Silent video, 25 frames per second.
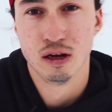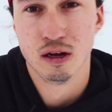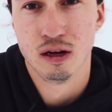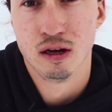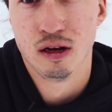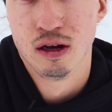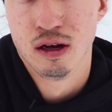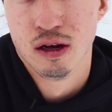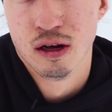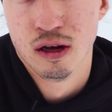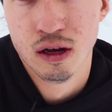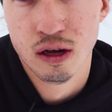
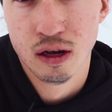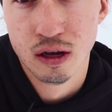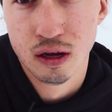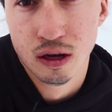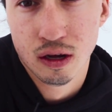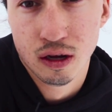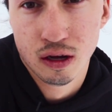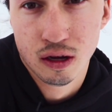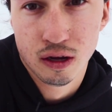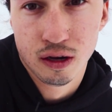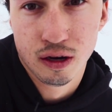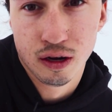think it's
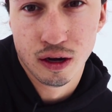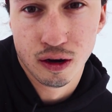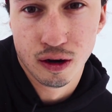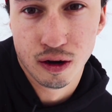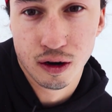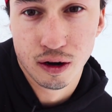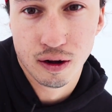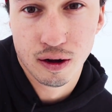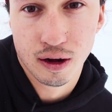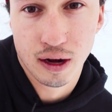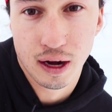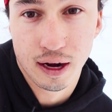good. No,
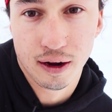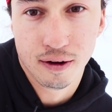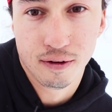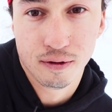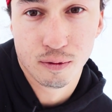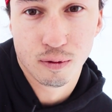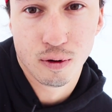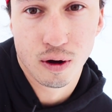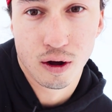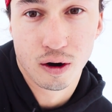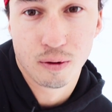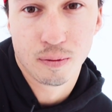no, I,
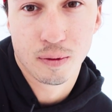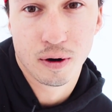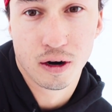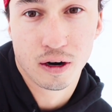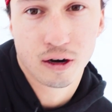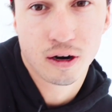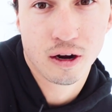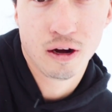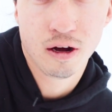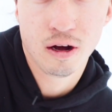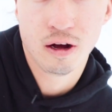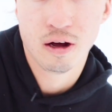watermark.
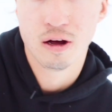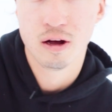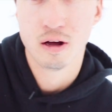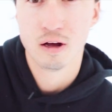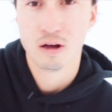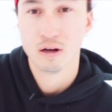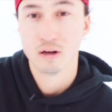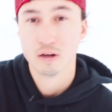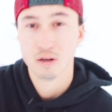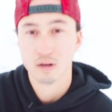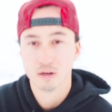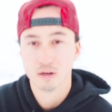For? Oh, okay.